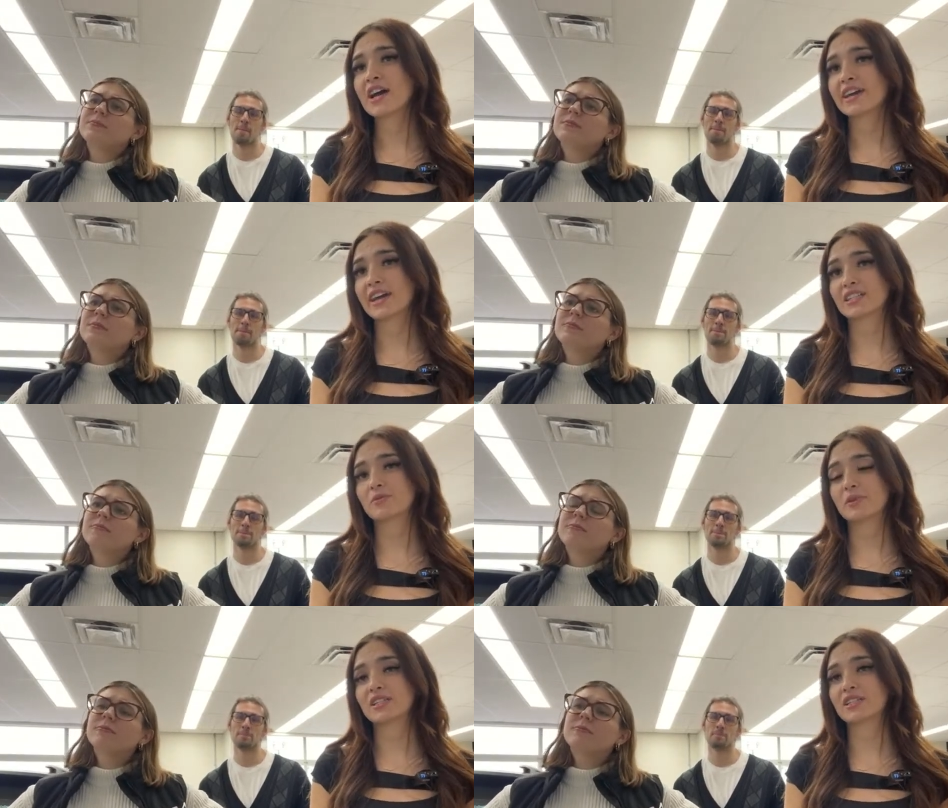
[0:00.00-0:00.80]
Speaker 1: Can't
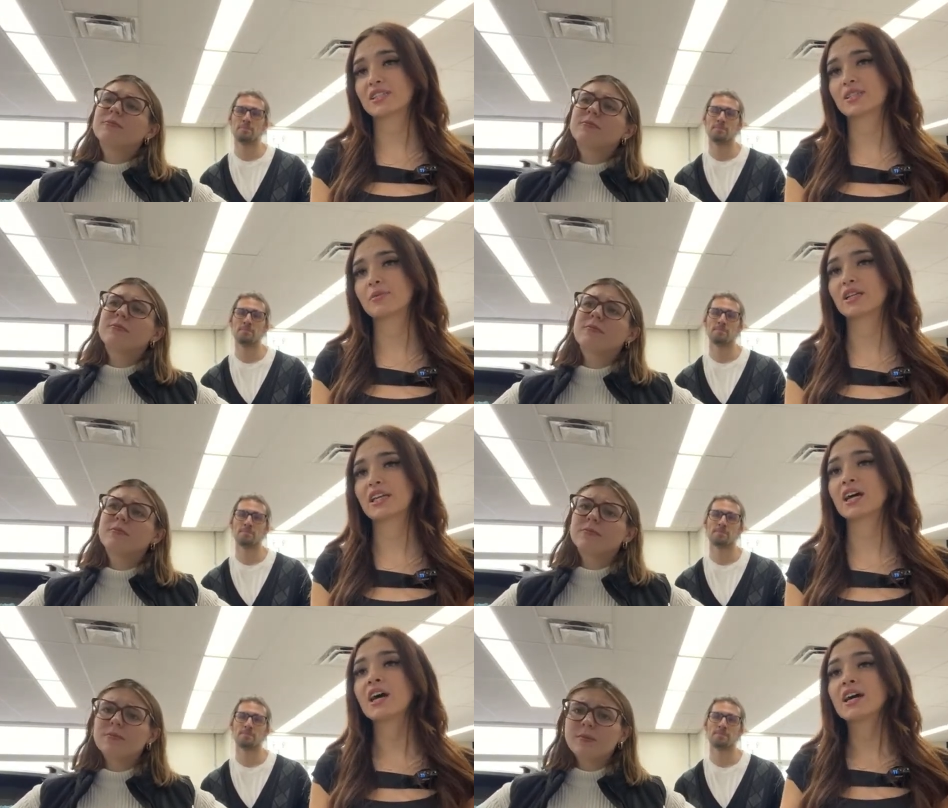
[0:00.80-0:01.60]
speak to its
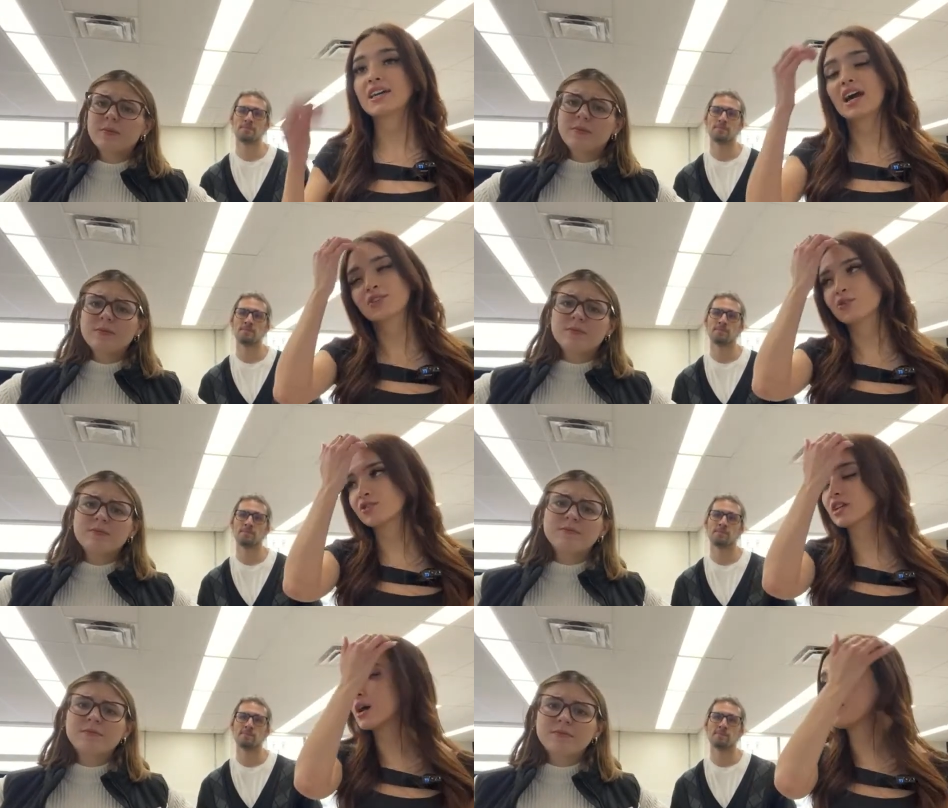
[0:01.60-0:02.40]
stability. Yeah, so
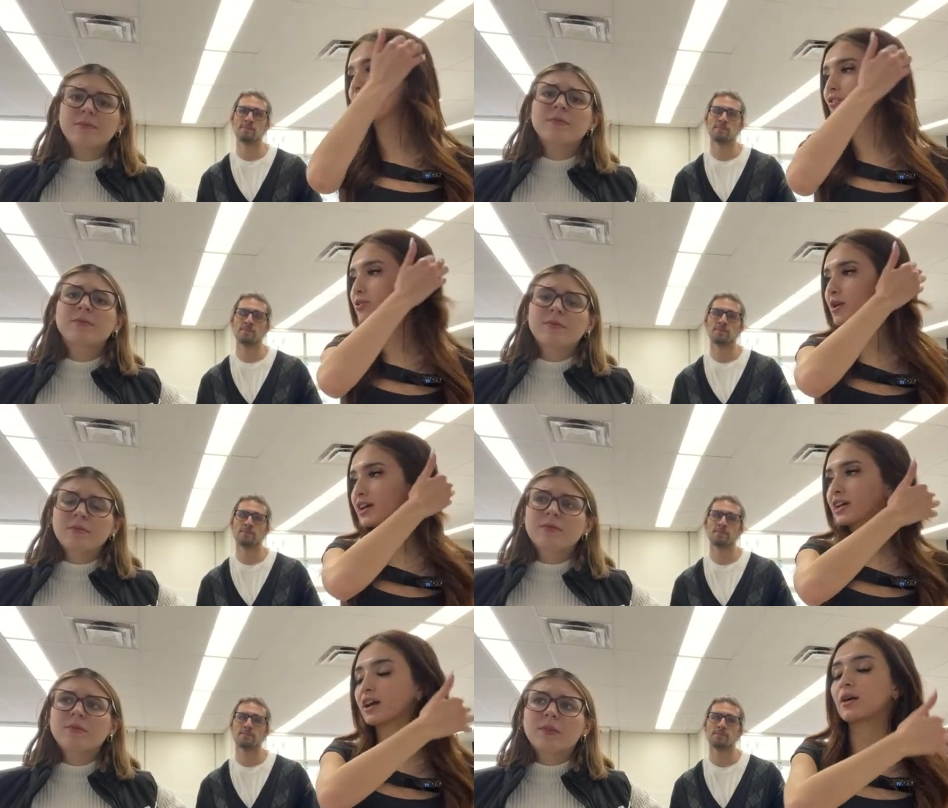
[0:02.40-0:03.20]
there's a couple
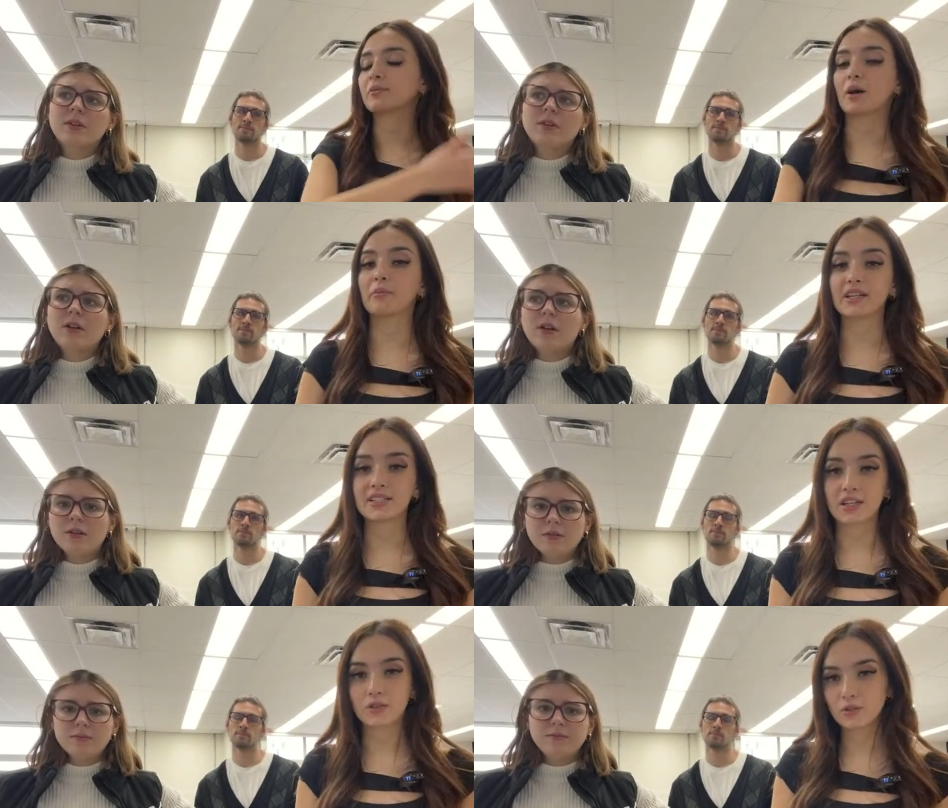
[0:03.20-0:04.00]
aftermarket um, companies
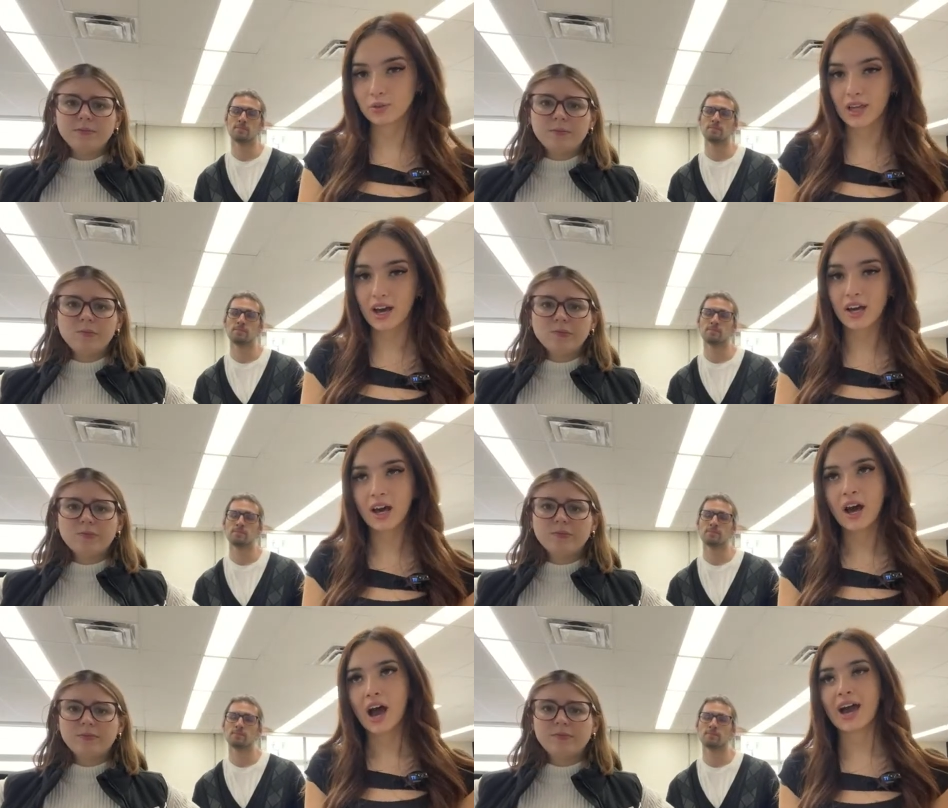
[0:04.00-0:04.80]
that do do that.
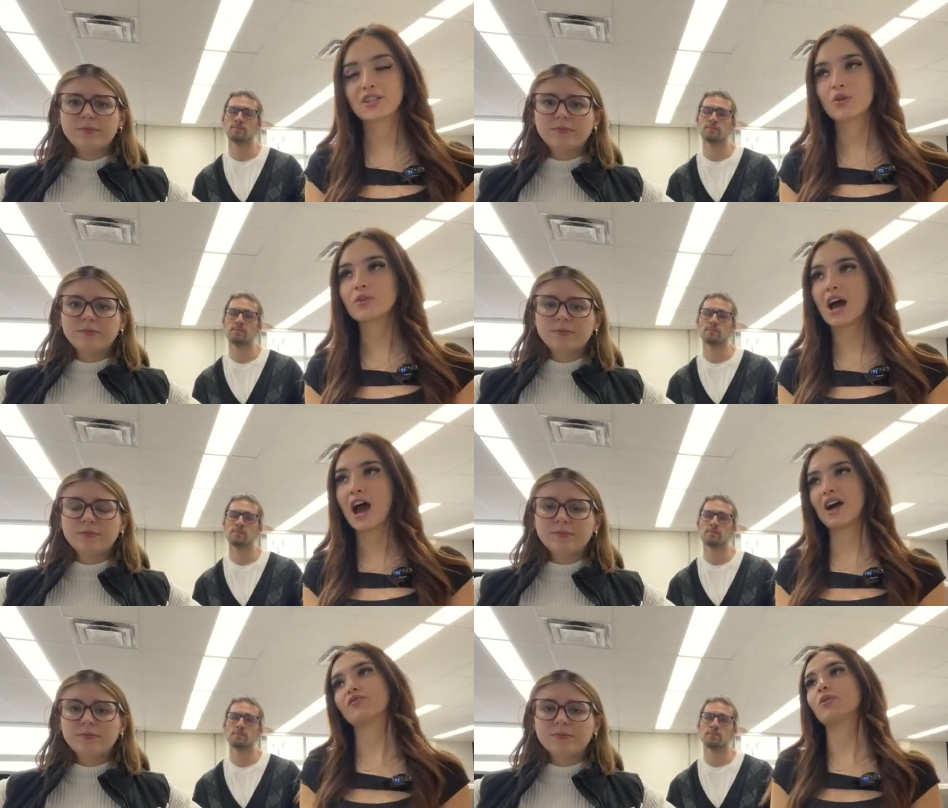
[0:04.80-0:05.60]
I don't
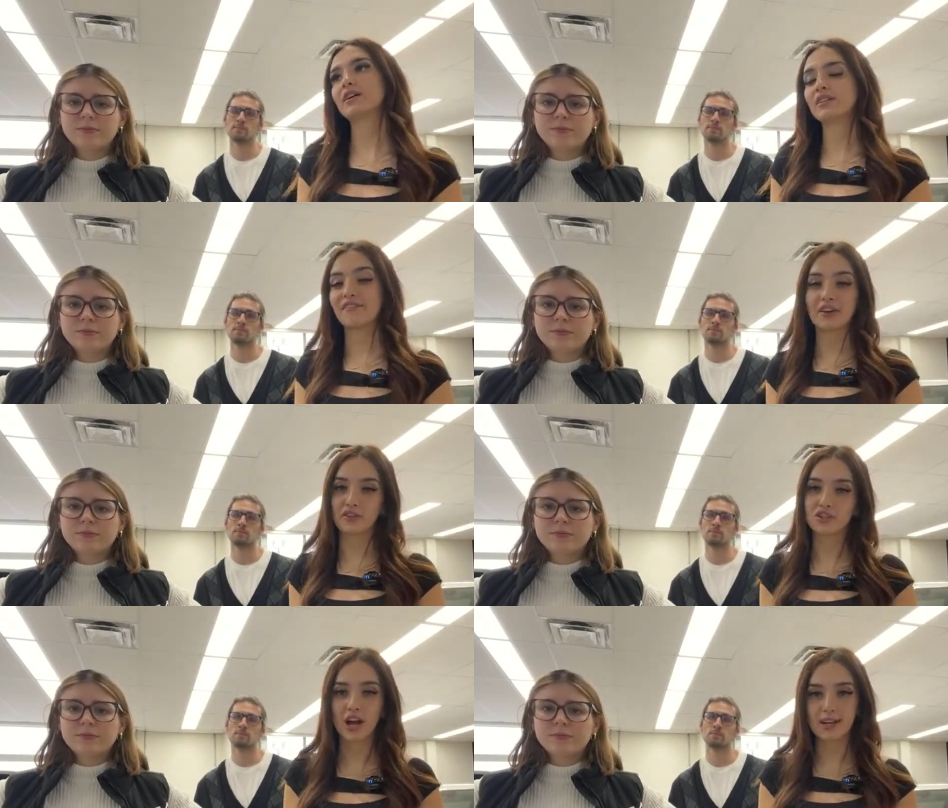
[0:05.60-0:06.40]
have one. I've never
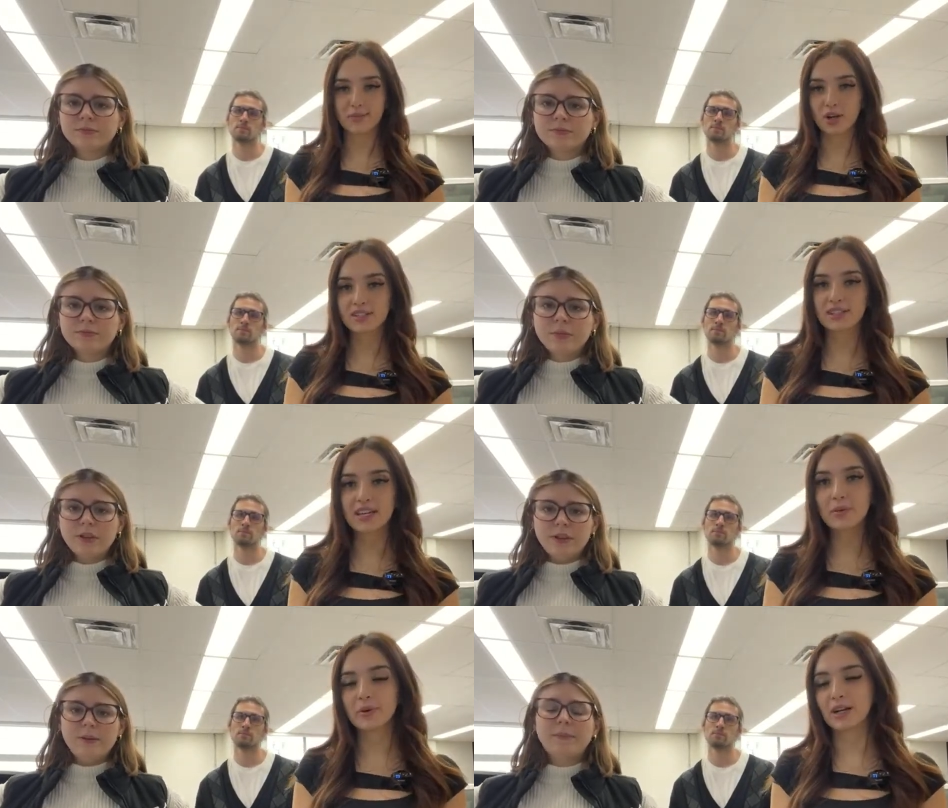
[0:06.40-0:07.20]
tried it
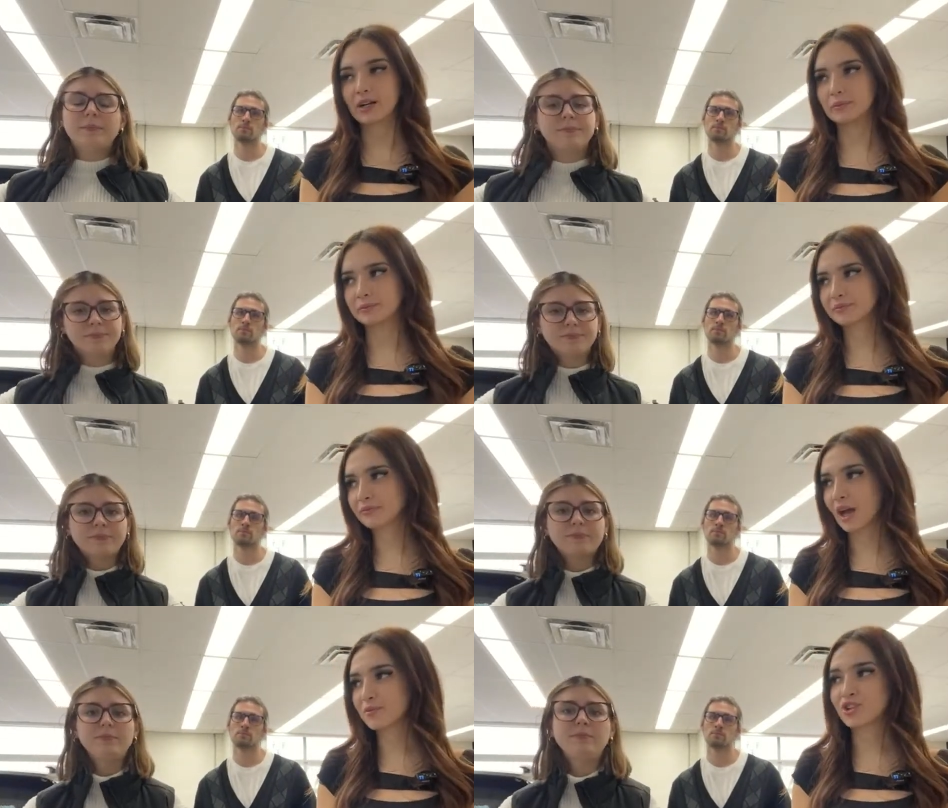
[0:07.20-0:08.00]
personally, but um,
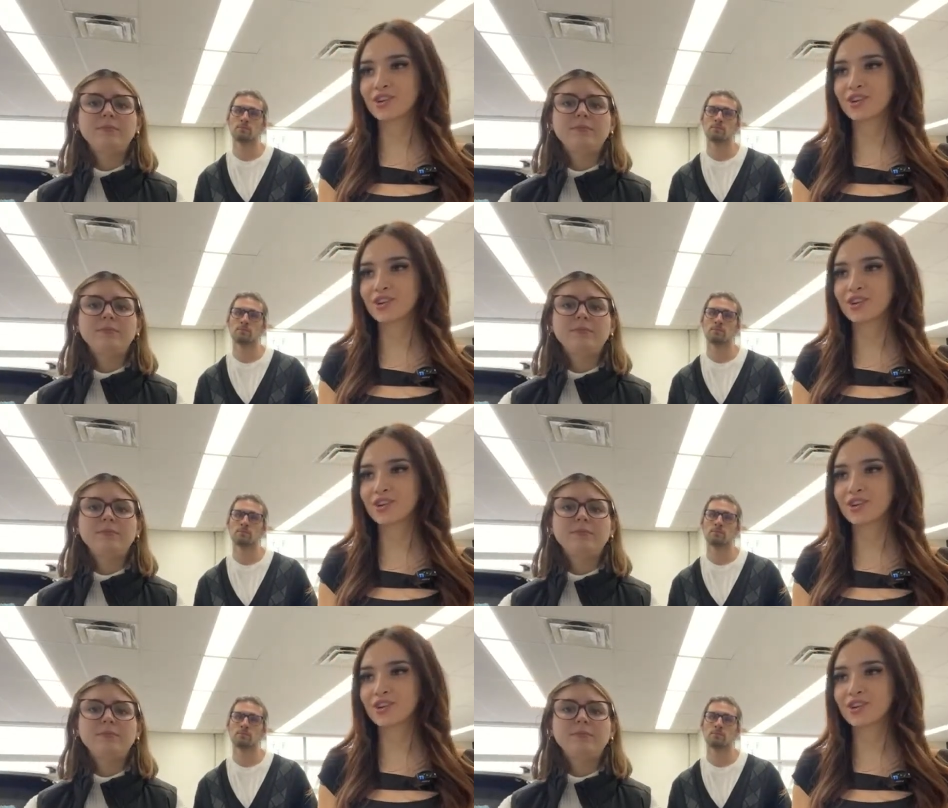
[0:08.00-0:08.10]
I'm sure